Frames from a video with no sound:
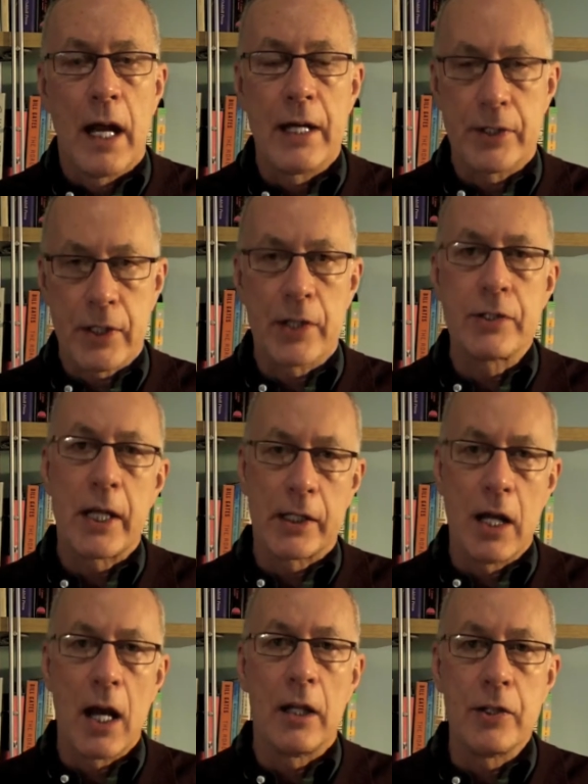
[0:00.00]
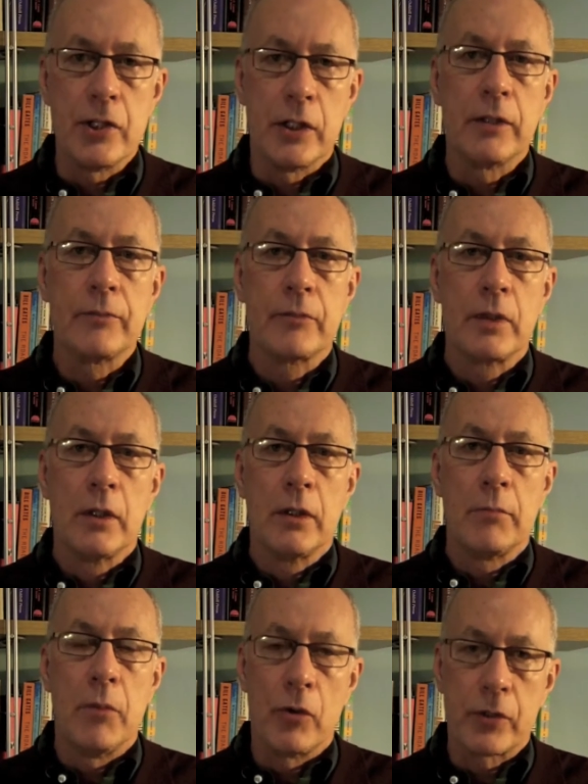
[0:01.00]
I discuss technology,
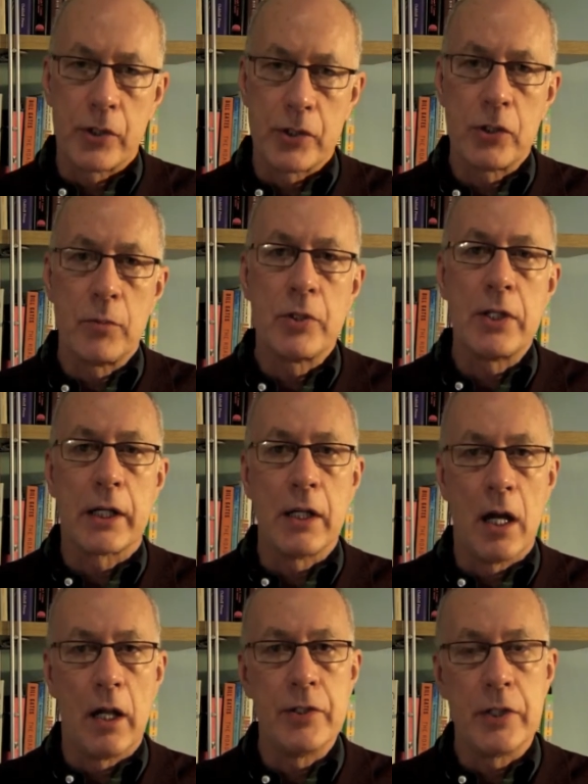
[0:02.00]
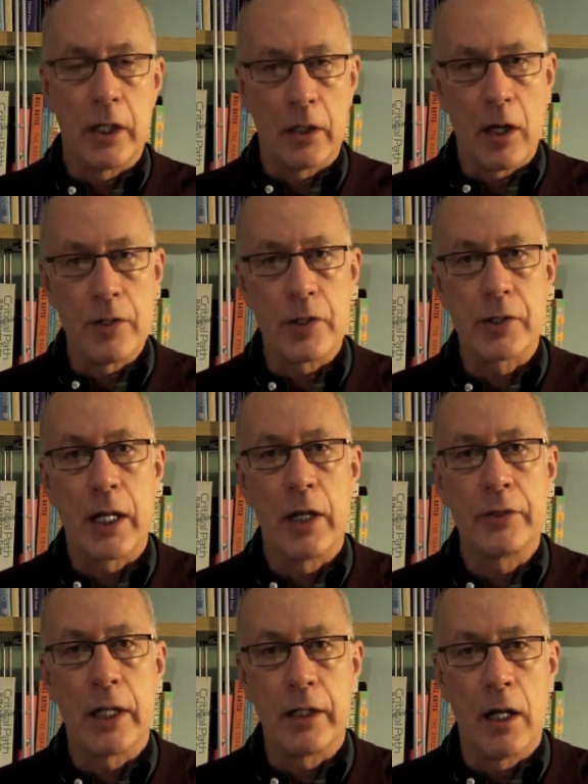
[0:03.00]
both consumer technology and
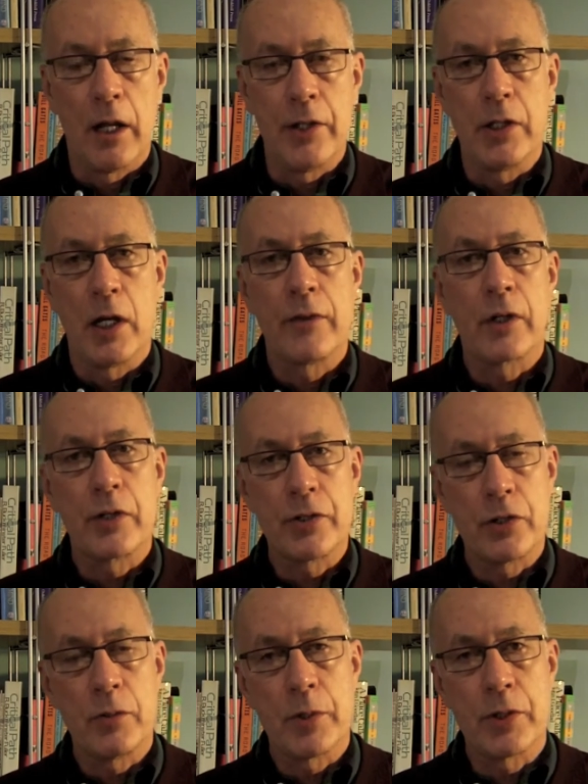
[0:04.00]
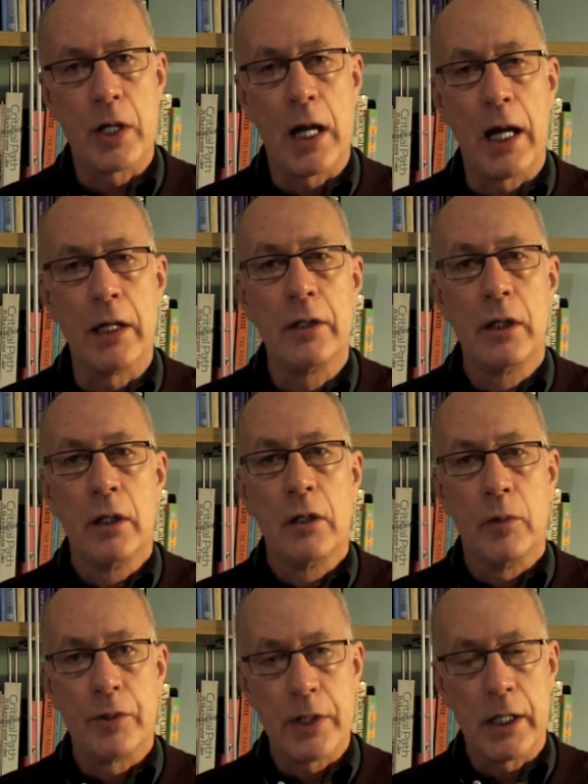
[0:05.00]
larger-scale technology. On the consumer side,
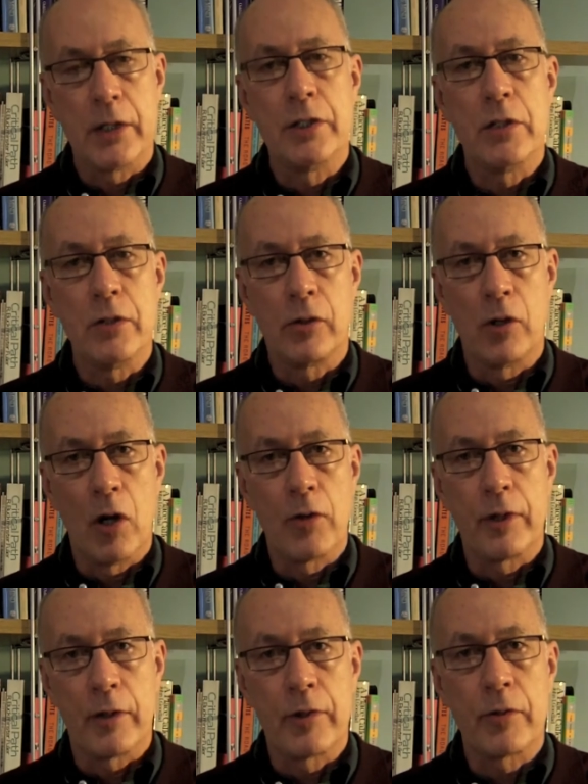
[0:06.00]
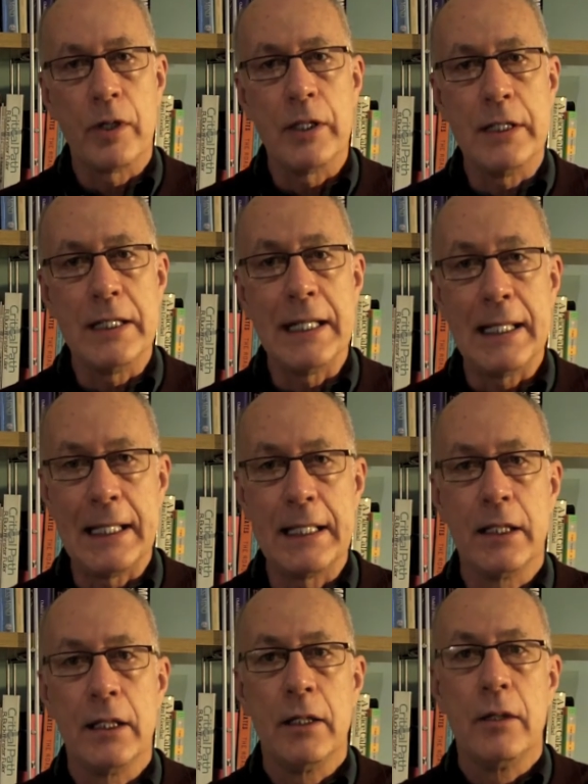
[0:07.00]
we'll see continued growth in 3D